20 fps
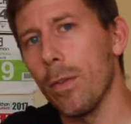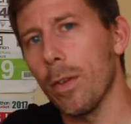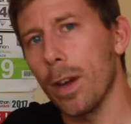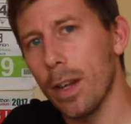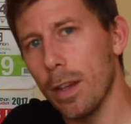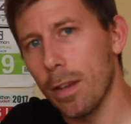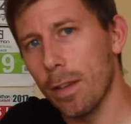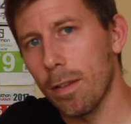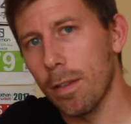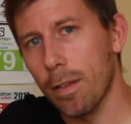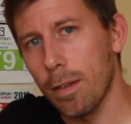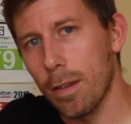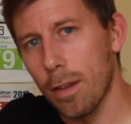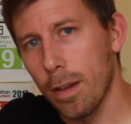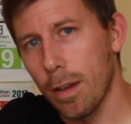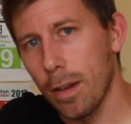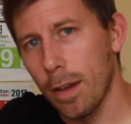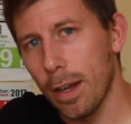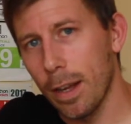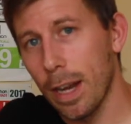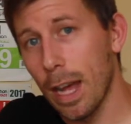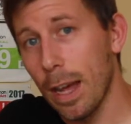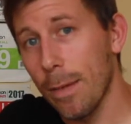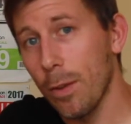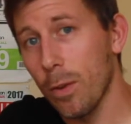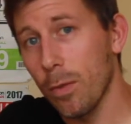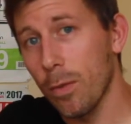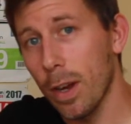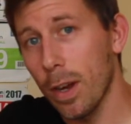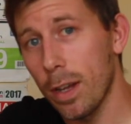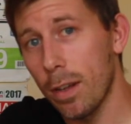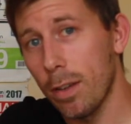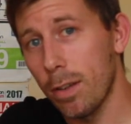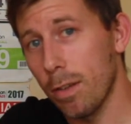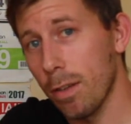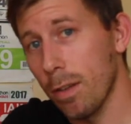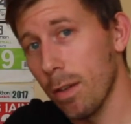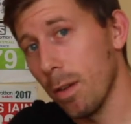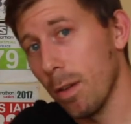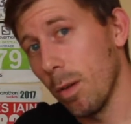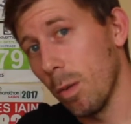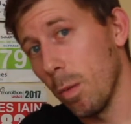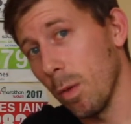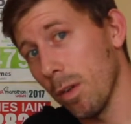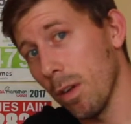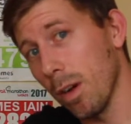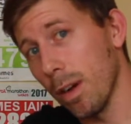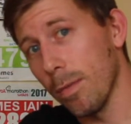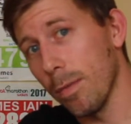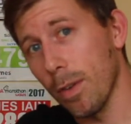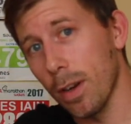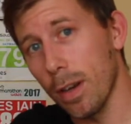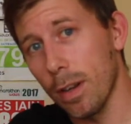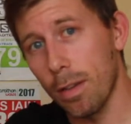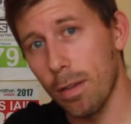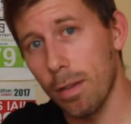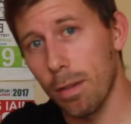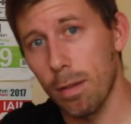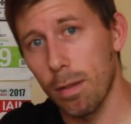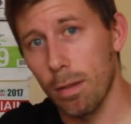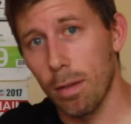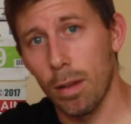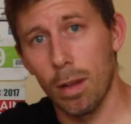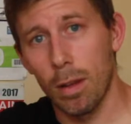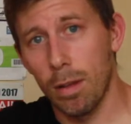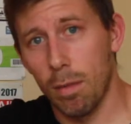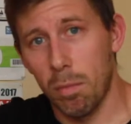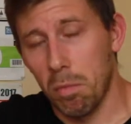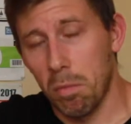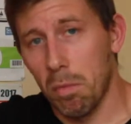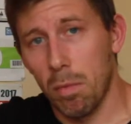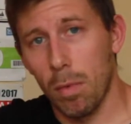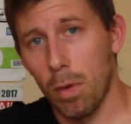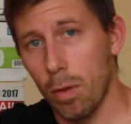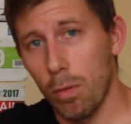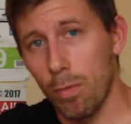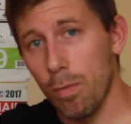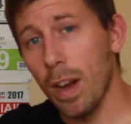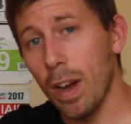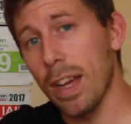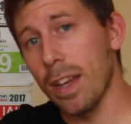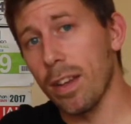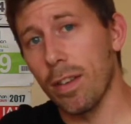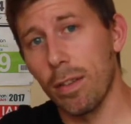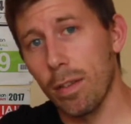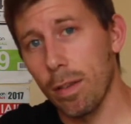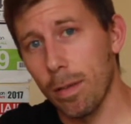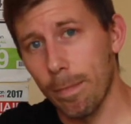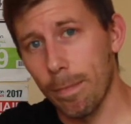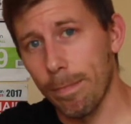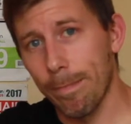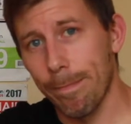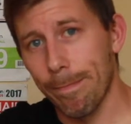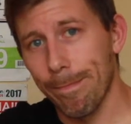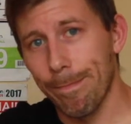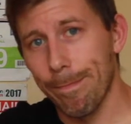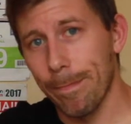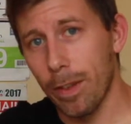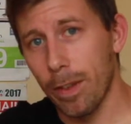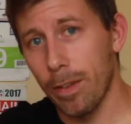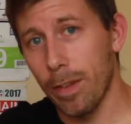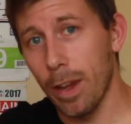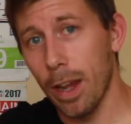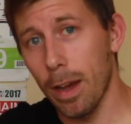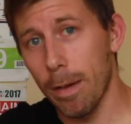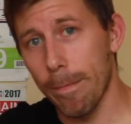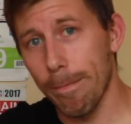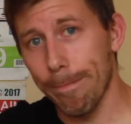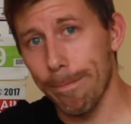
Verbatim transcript: raced? And have you raced where I've raced? Raced. See ya.